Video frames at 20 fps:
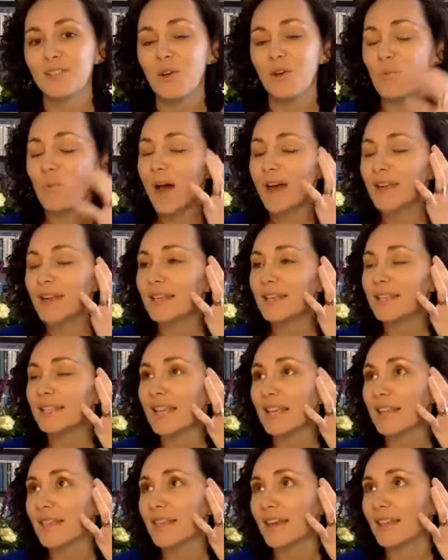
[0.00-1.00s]
So what is
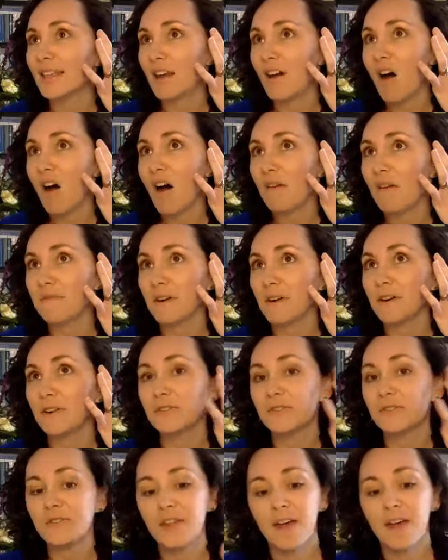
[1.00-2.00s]
it that it offers?